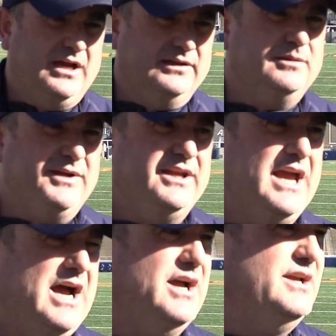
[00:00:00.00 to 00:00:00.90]
A little bit,
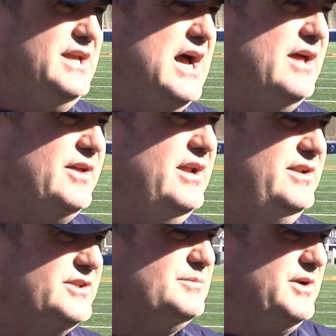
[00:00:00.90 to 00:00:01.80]
yeah. Yeah, I thought he
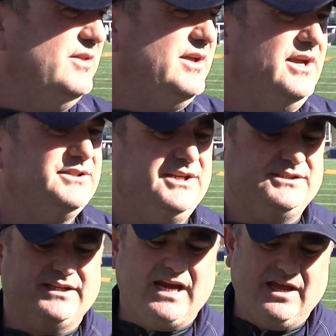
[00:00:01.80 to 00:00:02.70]
did some good things.
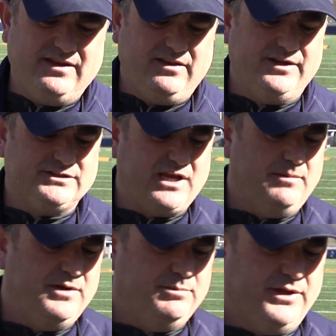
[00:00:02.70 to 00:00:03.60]
He's a guy that's kind
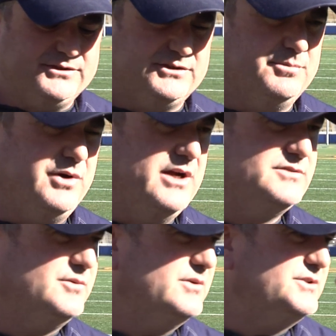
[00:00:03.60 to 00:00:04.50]
of been a pleasant surprise
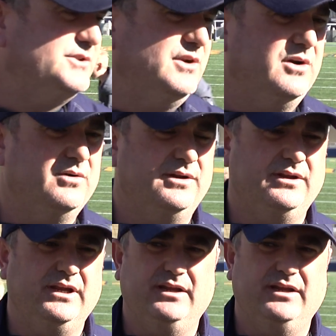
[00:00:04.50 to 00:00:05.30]
for us, you know, and